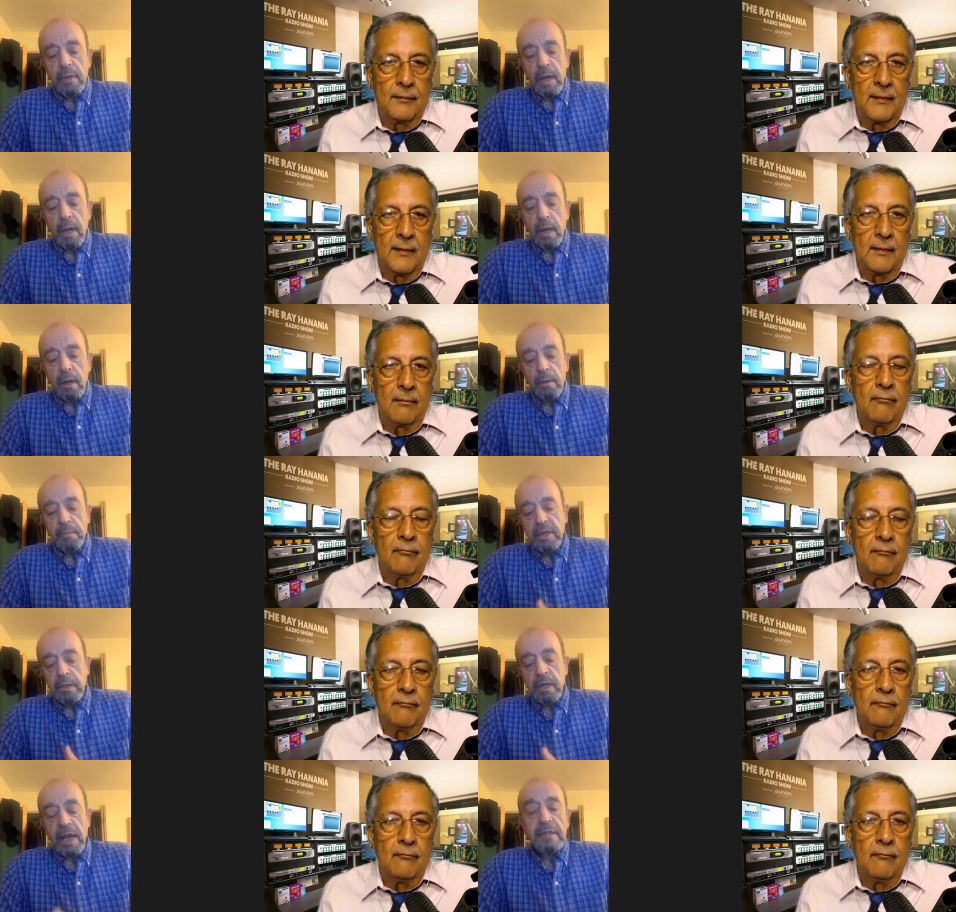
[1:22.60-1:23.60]
Speaker 1: uh, I
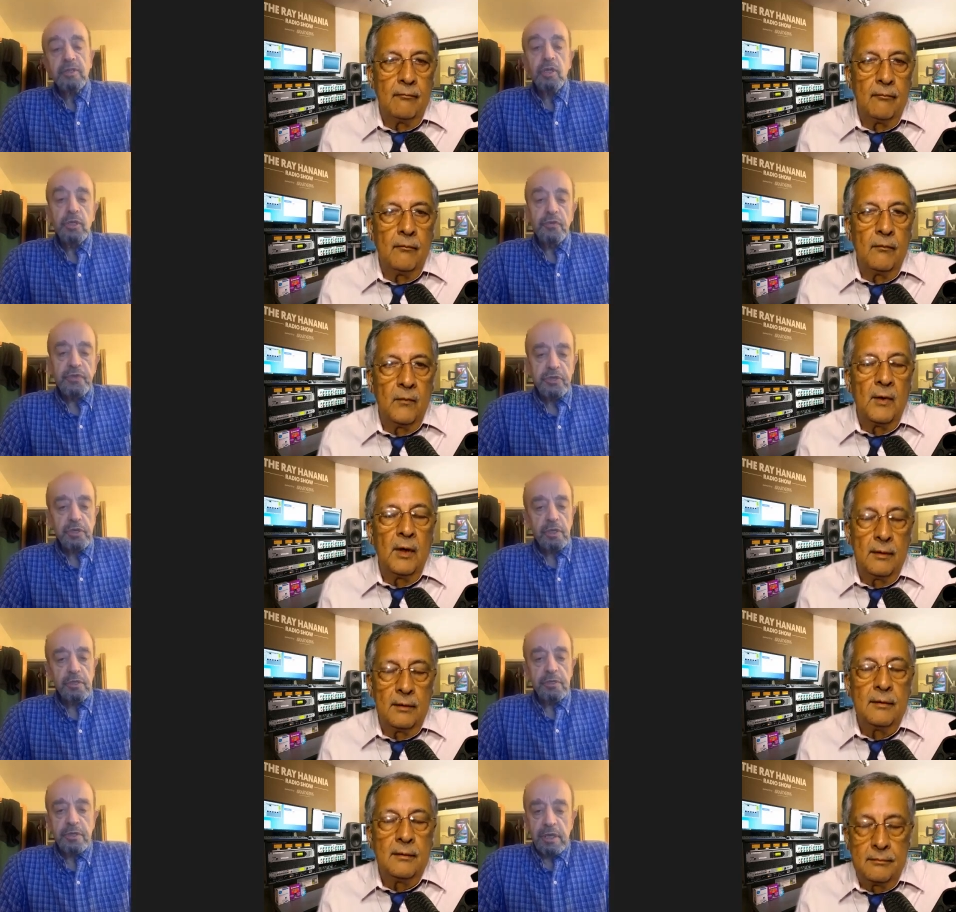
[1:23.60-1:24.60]
mean, elected
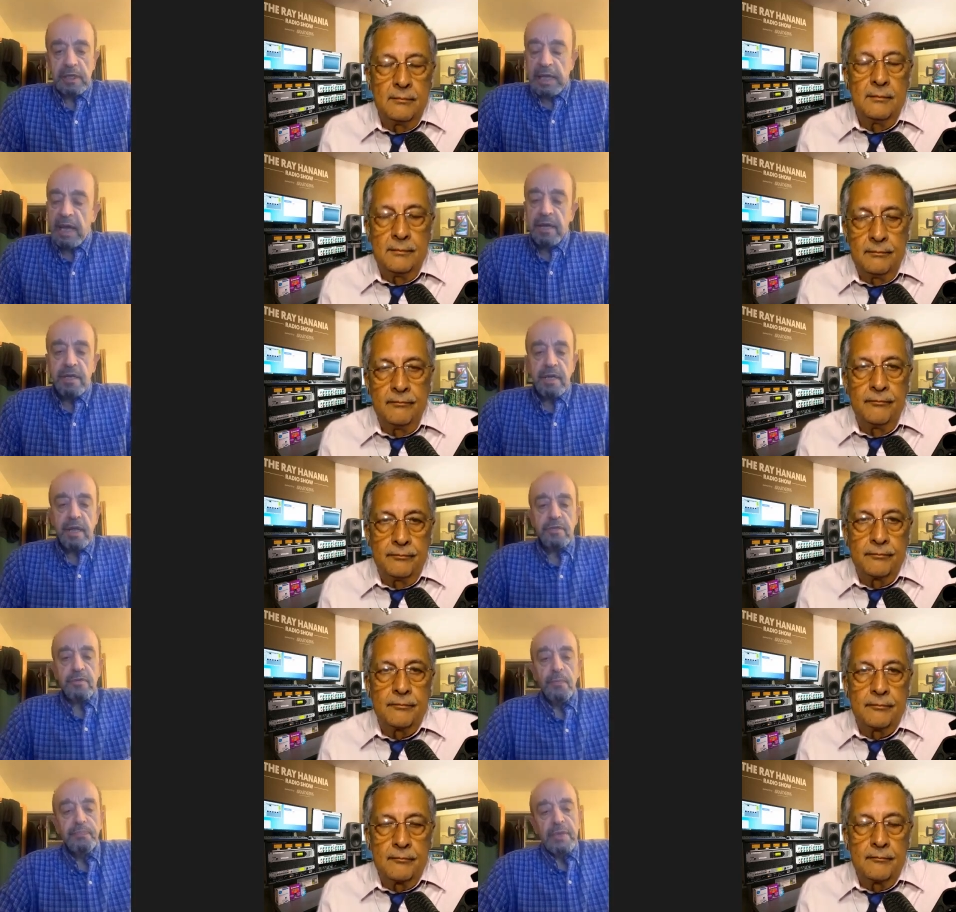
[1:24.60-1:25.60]
officials and
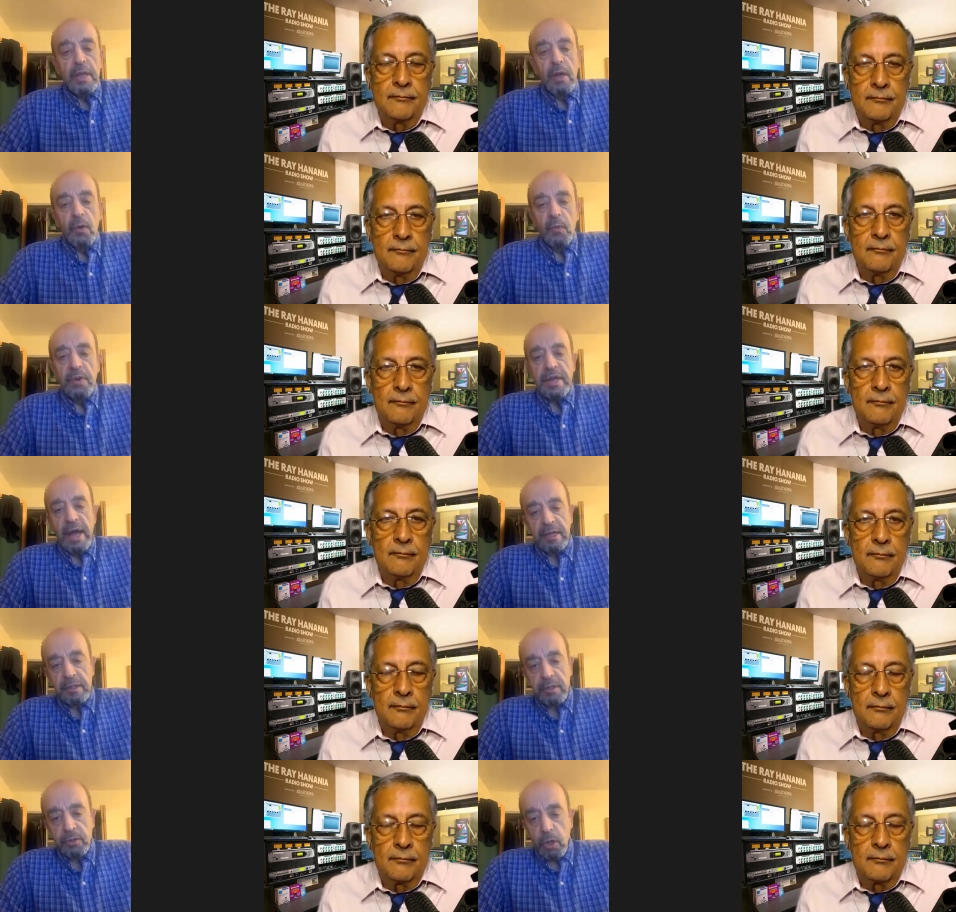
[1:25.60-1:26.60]
candidates would
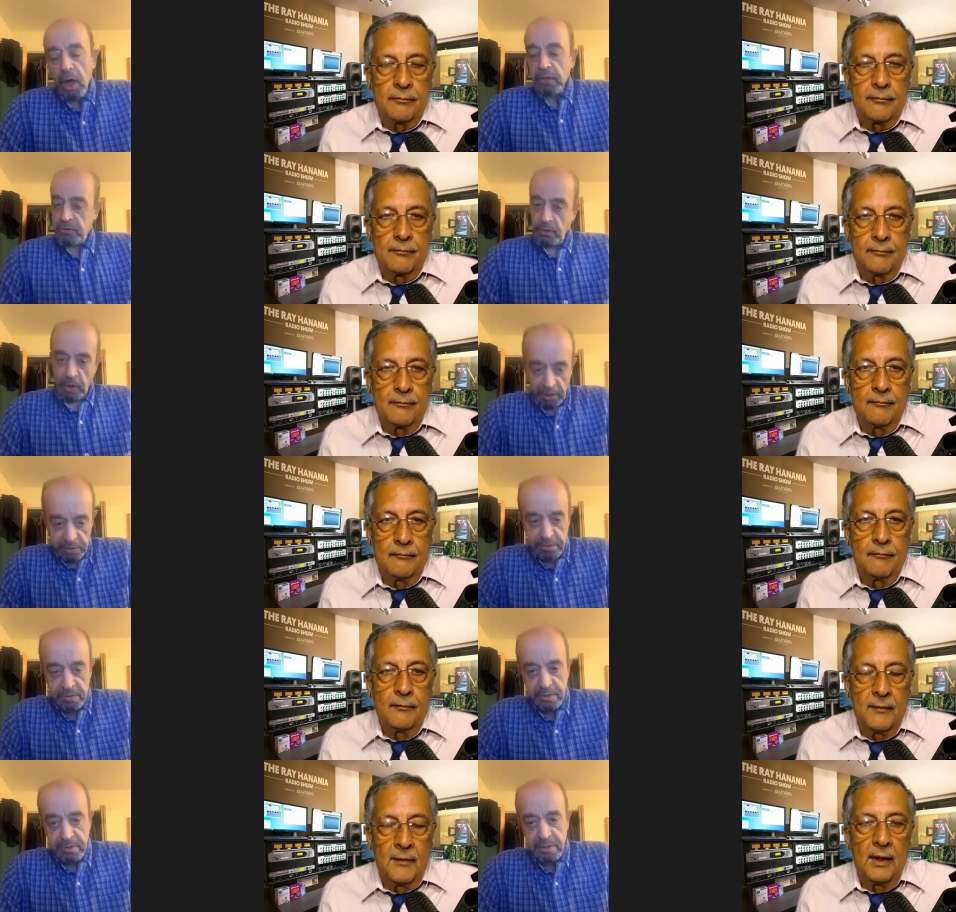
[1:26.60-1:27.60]
not talk to
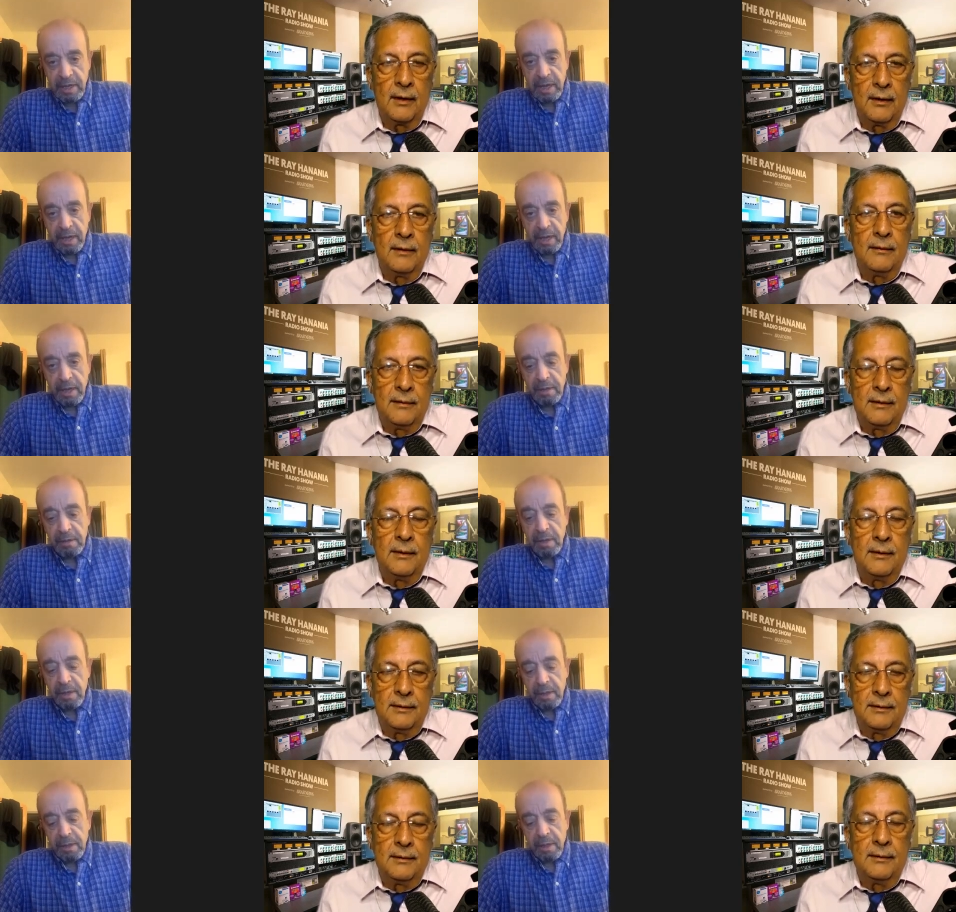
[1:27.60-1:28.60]
us uh,
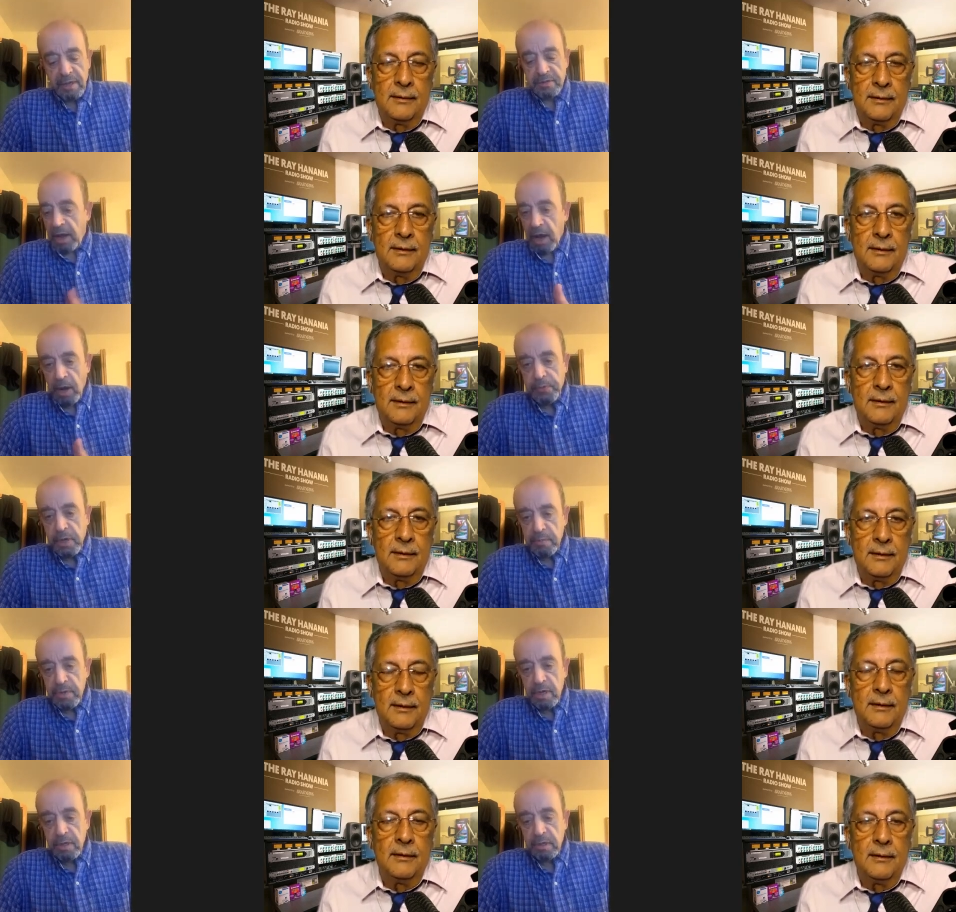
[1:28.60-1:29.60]
as Arab
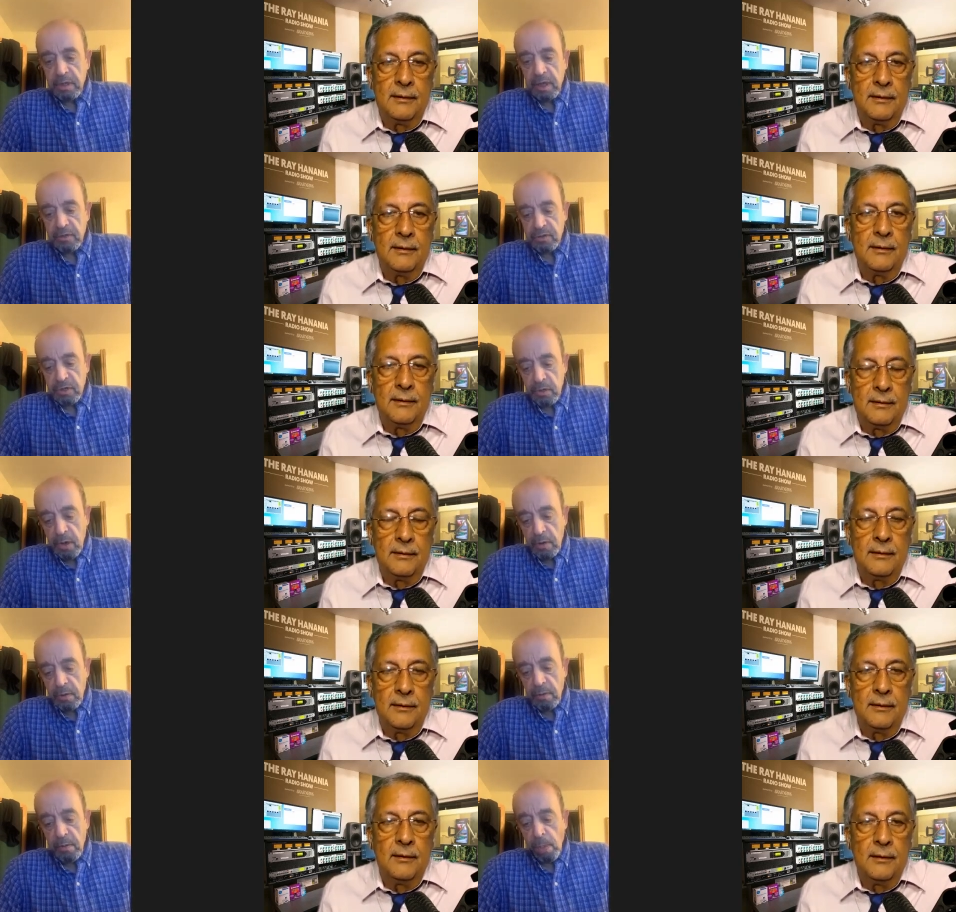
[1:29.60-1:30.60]
community. As you
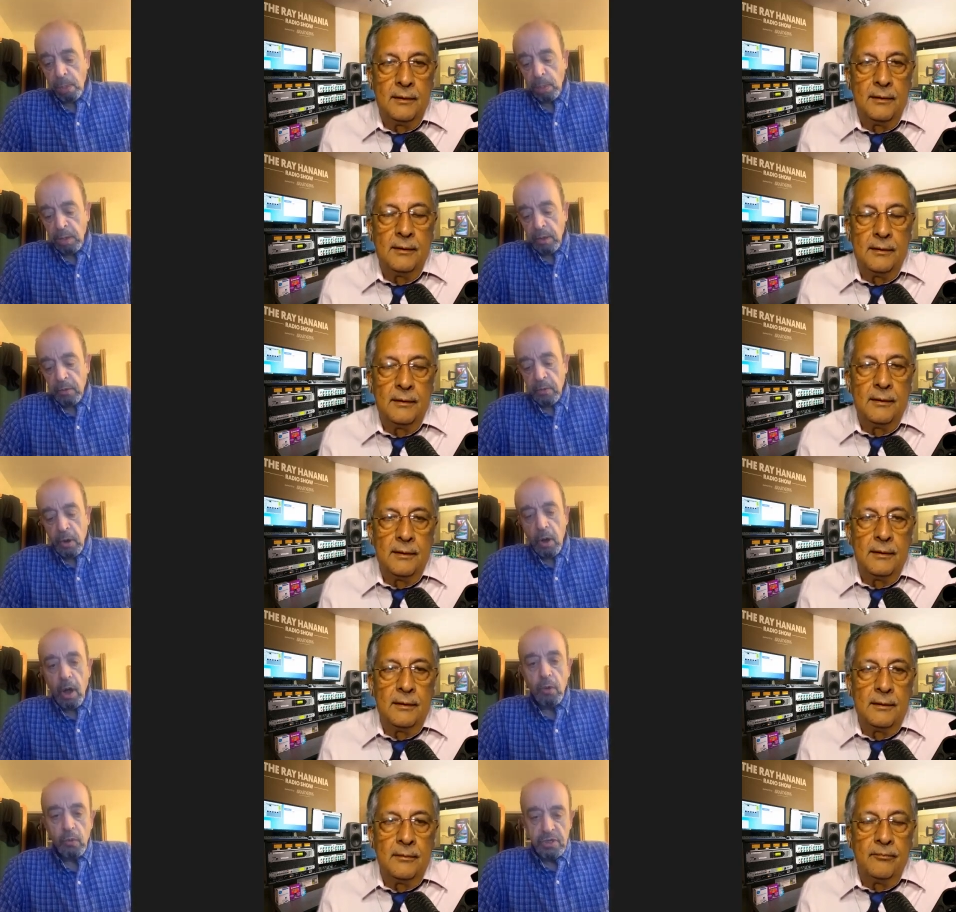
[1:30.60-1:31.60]
know, we're
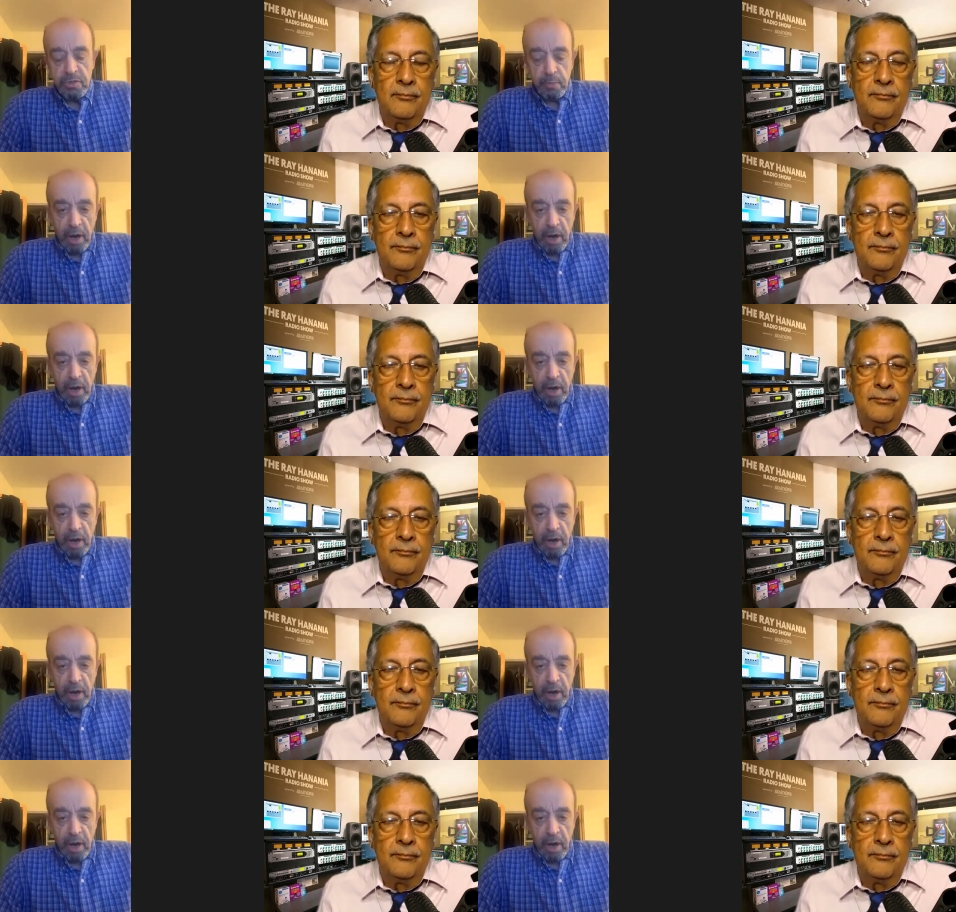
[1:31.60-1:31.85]
always